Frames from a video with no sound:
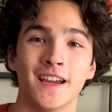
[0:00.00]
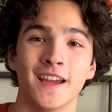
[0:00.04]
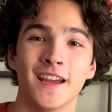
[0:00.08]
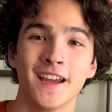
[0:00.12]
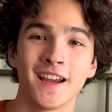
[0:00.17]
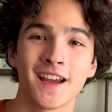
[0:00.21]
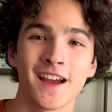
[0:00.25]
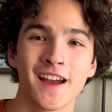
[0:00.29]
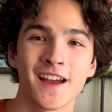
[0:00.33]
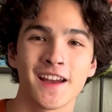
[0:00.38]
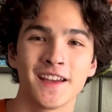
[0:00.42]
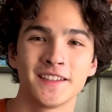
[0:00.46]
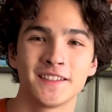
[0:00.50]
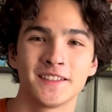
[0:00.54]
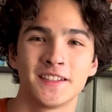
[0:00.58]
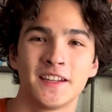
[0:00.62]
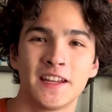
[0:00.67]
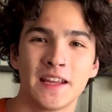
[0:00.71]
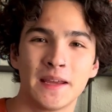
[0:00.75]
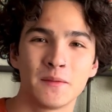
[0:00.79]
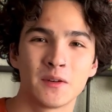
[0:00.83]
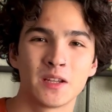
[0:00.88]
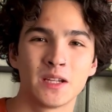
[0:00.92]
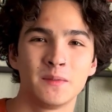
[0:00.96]
Hey guys,
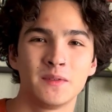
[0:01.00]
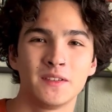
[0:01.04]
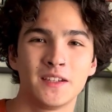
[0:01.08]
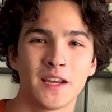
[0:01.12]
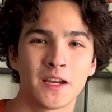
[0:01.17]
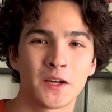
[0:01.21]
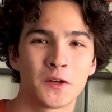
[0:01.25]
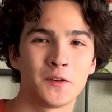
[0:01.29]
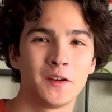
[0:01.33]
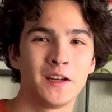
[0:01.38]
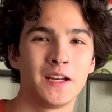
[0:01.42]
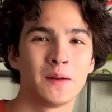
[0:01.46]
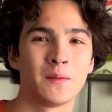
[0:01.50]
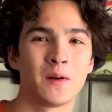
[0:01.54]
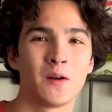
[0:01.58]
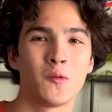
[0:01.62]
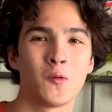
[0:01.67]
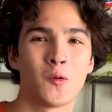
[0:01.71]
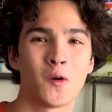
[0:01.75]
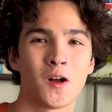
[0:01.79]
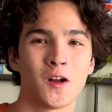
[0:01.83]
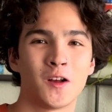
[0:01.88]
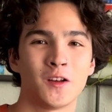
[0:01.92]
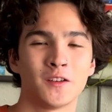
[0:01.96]
today I'm going to be decorating my
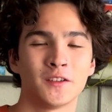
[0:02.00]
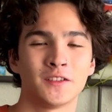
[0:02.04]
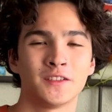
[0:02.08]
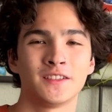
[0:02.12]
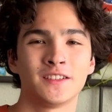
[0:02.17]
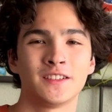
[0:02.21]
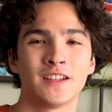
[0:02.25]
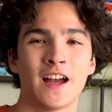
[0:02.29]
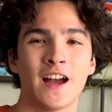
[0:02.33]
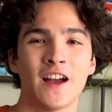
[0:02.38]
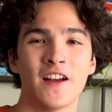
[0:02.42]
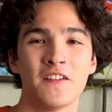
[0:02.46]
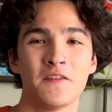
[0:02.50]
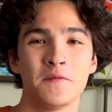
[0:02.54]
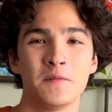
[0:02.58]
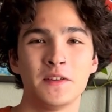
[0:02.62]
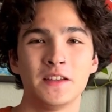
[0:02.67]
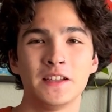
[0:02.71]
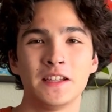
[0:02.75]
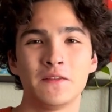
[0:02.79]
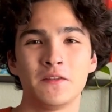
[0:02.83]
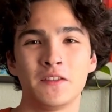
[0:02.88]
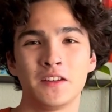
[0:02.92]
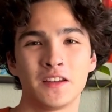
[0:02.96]
walls. I've been
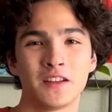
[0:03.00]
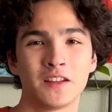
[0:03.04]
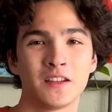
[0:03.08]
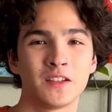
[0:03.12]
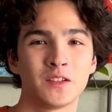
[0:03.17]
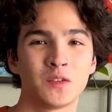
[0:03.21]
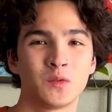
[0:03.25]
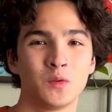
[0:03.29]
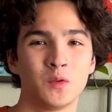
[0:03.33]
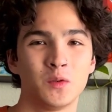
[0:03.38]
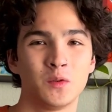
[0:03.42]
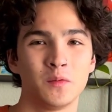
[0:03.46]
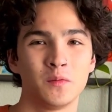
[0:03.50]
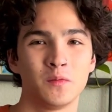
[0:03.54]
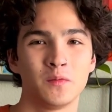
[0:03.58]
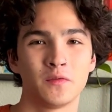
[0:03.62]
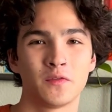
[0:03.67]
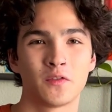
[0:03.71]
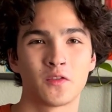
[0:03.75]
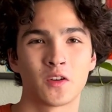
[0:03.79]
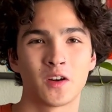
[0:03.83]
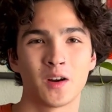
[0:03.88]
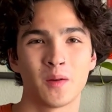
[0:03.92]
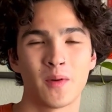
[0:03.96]
living in this room
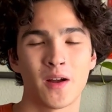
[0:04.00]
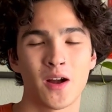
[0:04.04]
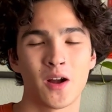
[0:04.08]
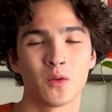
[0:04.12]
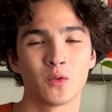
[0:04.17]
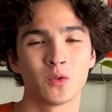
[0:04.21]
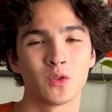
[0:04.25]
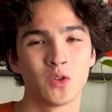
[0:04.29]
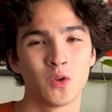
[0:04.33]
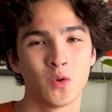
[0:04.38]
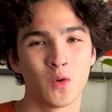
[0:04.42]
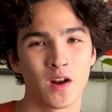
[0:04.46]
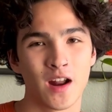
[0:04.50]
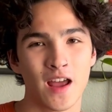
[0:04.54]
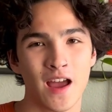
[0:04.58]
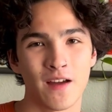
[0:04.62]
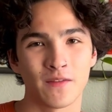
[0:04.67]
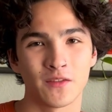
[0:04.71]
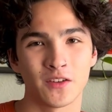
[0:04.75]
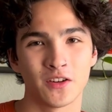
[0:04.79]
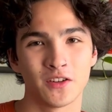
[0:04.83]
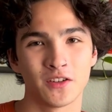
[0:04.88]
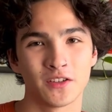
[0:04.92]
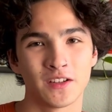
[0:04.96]
for about
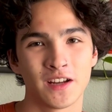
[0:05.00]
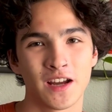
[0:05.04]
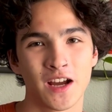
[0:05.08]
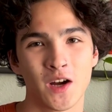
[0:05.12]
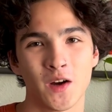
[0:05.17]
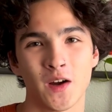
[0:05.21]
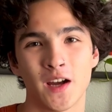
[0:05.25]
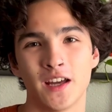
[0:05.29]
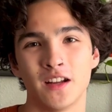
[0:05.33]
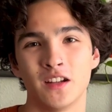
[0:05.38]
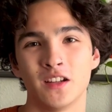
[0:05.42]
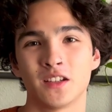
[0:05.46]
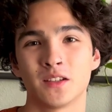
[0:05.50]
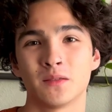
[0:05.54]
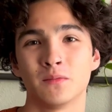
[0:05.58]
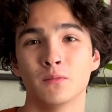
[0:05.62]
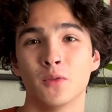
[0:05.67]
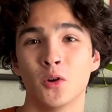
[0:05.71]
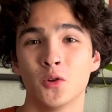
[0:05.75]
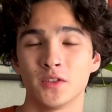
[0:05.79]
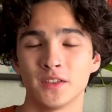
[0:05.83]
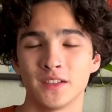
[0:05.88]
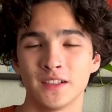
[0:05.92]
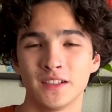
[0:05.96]
2.5 years now and it's
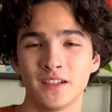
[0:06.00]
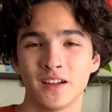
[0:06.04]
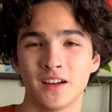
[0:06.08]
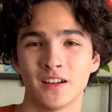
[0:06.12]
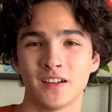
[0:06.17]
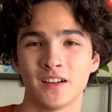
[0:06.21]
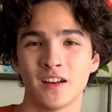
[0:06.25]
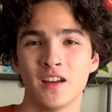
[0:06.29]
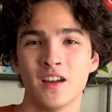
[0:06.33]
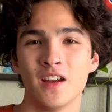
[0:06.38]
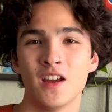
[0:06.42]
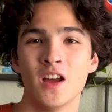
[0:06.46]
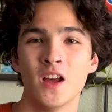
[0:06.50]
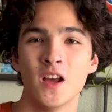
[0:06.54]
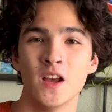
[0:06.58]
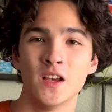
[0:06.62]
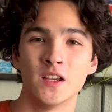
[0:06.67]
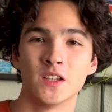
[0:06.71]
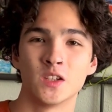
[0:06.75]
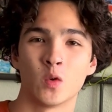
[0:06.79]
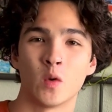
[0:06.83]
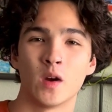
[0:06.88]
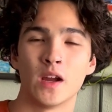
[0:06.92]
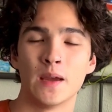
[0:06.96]
mostly done,
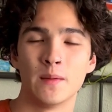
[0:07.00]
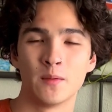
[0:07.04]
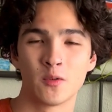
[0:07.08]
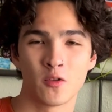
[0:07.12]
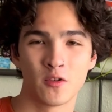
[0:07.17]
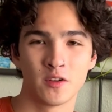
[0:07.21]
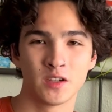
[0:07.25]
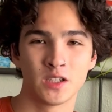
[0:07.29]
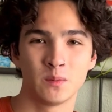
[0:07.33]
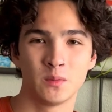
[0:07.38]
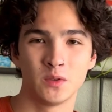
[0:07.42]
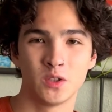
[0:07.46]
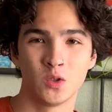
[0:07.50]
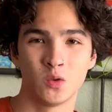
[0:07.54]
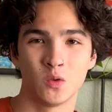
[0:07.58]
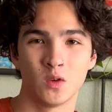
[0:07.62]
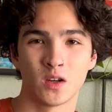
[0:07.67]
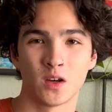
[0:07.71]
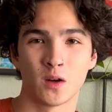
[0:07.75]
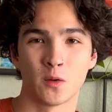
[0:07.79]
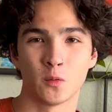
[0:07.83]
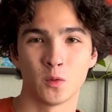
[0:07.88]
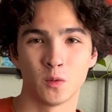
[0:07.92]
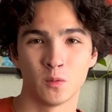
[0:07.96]
so I am going to be doing
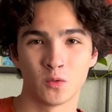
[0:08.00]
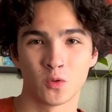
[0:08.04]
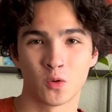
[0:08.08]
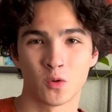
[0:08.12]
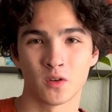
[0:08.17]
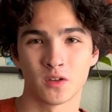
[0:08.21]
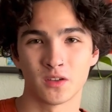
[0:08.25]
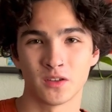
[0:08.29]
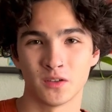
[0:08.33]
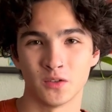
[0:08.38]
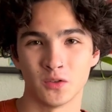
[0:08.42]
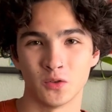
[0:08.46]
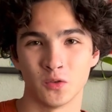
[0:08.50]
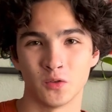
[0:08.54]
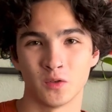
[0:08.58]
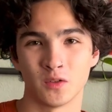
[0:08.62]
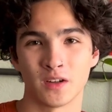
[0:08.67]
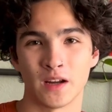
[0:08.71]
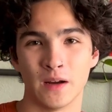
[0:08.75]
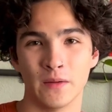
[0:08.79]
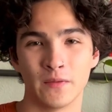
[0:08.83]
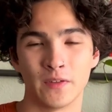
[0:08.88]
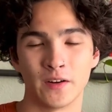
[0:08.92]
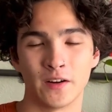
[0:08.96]
a room tour soon.
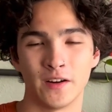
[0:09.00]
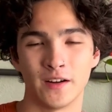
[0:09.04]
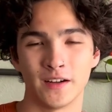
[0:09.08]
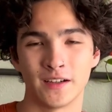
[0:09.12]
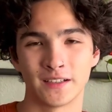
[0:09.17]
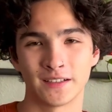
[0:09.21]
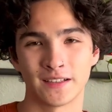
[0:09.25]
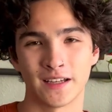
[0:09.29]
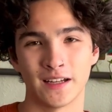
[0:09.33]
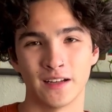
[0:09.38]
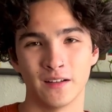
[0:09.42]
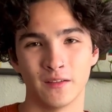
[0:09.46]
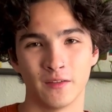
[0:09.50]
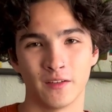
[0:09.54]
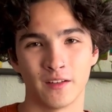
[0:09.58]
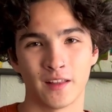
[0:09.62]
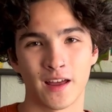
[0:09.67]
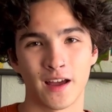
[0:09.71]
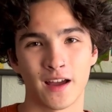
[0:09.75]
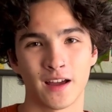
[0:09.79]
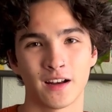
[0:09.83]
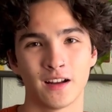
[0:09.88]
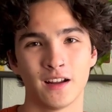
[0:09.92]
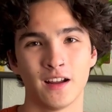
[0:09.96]
I'm very excited for
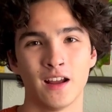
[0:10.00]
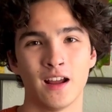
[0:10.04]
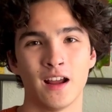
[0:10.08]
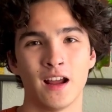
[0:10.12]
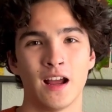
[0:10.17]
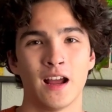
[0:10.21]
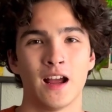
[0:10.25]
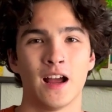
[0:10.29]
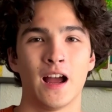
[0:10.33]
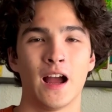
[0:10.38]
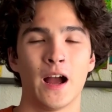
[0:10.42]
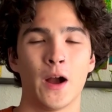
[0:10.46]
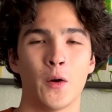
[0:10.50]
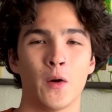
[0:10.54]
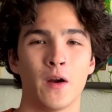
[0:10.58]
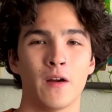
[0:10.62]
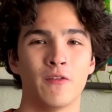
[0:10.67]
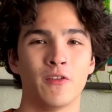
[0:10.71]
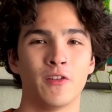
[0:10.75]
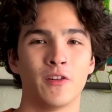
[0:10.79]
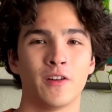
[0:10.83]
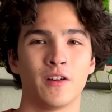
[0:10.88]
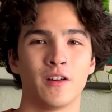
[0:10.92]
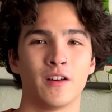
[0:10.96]
that.
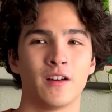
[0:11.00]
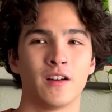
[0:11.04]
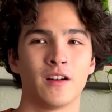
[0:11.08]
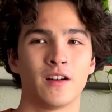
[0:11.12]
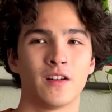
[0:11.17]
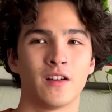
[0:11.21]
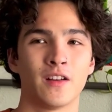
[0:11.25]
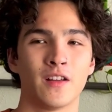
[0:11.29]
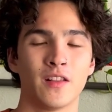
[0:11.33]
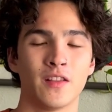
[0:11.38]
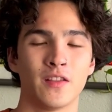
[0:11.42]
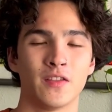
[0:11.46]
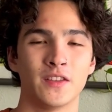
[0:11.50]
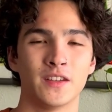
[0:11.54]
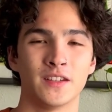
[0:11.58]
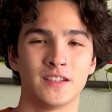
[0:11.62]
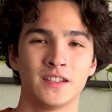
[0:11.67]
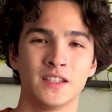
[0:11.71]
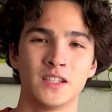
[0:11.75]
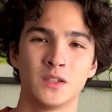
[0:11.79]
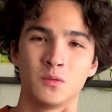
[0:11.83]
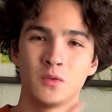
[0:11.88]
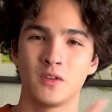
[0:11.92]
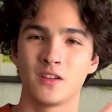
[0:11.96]
However, this
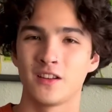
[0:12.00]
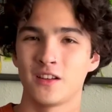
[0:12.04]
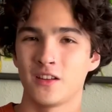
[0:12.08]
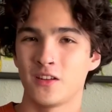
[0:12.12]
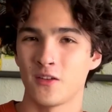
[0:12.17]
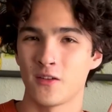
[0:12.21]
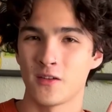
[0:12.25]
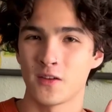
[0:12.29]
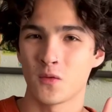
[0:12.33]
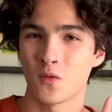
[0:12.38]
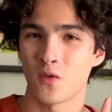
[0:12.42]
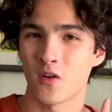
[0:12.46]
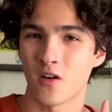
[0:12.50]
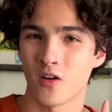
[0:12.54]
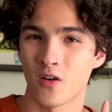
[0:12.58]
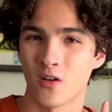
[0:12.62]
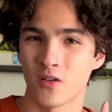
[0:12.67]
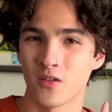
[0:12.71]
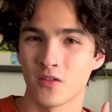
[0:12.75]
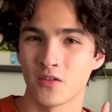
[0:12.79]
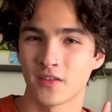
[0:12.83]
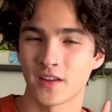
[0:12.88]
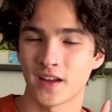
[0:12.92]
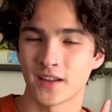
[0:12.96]
is really the only
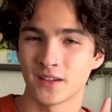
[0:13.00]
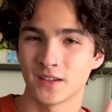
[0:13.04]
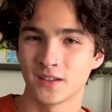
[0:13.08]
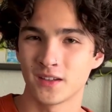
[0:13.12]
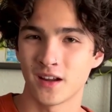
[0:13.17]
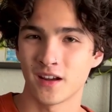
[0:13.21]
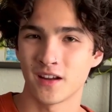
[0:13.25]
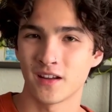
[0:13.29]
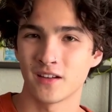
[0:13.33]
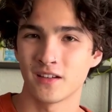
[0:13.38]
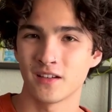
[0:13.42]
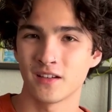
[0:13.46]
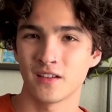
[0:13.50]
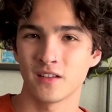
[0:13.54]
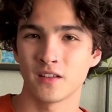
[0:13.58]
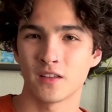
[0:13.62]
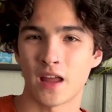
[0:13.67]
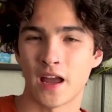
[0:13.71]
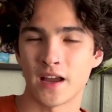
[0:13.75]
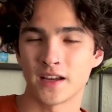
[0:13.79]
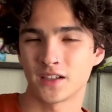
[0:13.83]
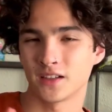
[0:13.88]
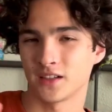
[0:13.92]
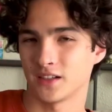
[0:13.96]
wall that's done.
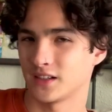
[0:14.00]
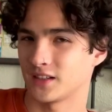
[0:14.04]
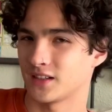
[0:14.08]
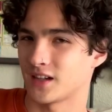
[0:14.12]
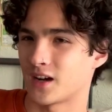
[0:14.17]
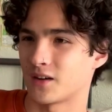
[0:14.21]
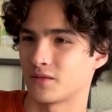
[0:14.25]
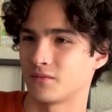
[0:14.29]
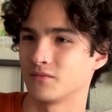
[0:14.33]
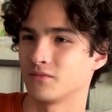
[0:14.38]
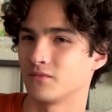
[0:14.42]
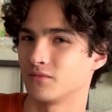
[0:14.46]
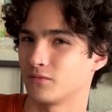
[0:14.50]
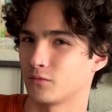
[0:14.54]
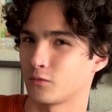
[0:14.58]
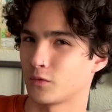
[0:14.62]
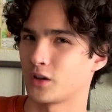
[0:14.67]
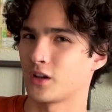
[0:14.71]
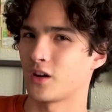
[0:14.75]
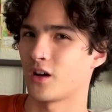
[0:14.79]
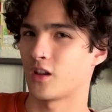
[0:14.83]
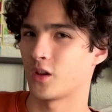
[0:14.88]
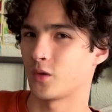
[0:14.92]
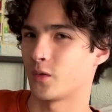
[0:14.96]
Actually, it's not
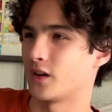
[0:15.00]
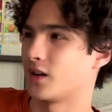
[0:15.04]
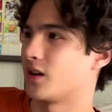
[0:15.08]
really all the way